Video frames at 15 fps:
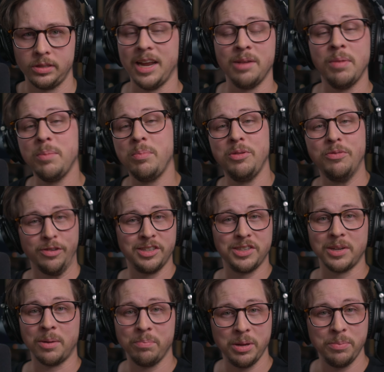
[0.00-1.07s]
And maybe for
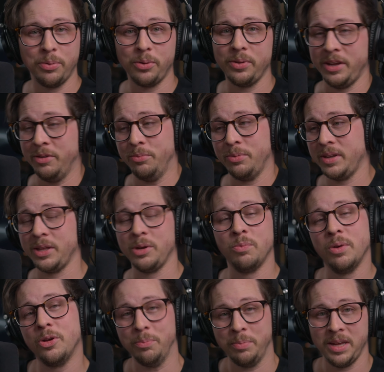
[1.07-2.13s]
some people, it really
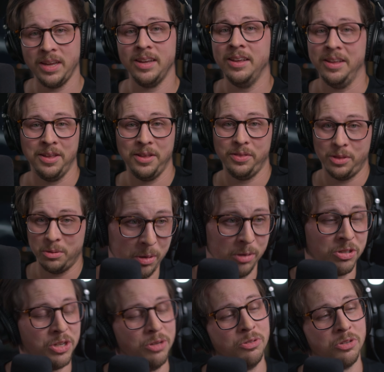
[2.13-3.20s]
will be the
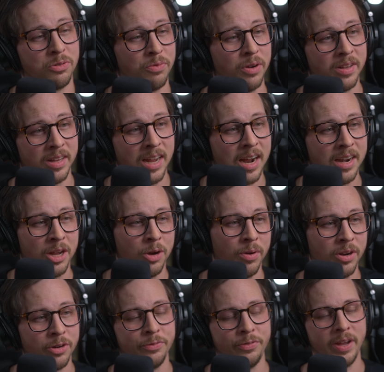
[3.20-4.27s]
most user-friendly audio
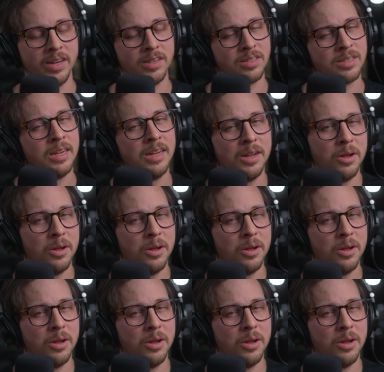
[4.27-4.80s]
interface.